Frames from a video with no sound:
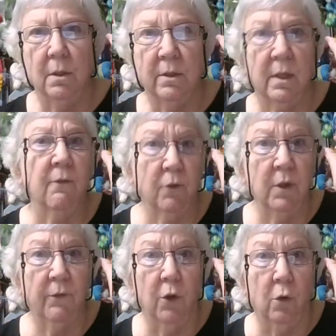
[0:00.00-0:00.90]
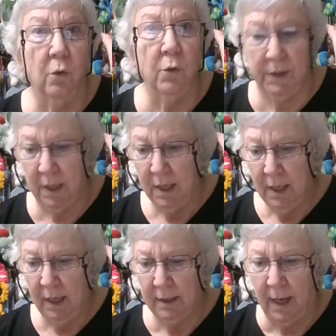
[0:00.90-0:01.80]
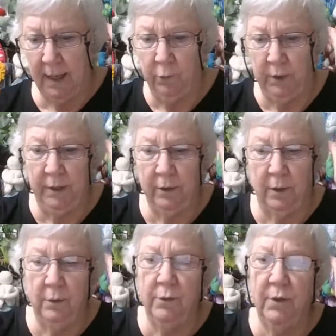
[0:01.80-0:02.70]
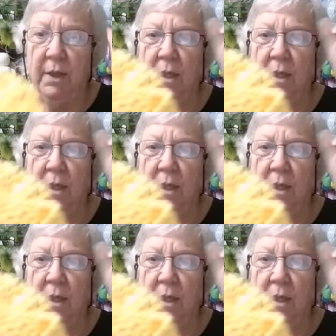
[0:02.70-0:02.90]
several of those, and I will include